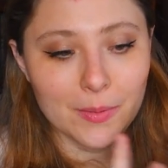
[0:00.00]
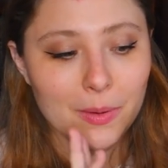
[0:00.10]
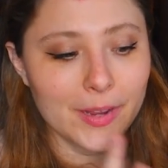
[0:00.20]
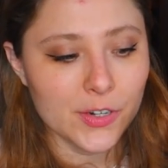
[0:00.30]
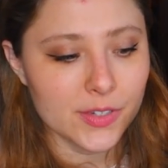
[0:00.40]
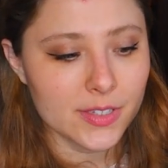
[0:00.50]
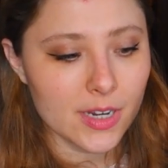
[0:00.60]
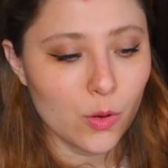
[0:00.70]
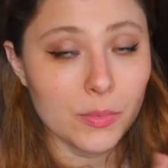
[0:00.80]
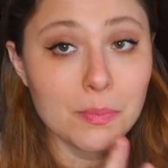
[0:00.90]
and my patrons
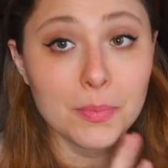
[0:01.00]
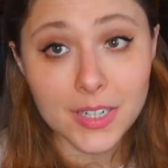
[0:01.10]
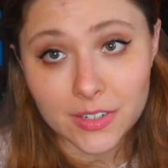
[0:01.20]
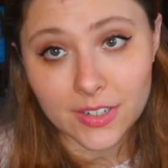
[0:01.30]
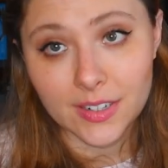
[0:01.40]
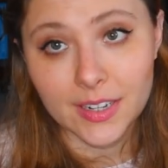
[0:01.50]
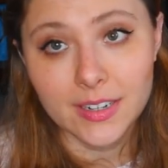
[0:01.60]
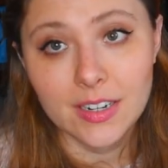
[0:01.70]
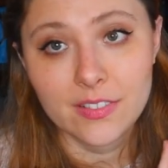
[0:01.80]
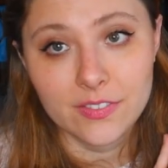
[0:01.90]
and I will be buddy reading it
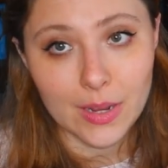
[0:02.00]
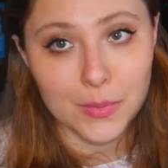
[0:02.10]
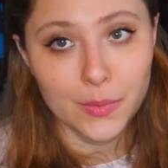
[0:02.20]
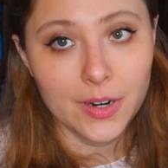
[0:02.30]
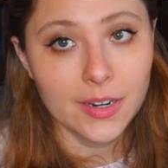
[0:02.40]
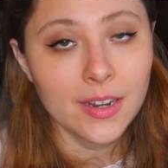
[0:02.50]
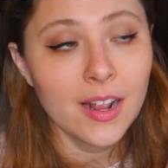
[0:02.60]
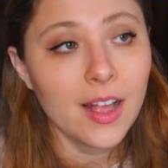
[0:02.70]
in February.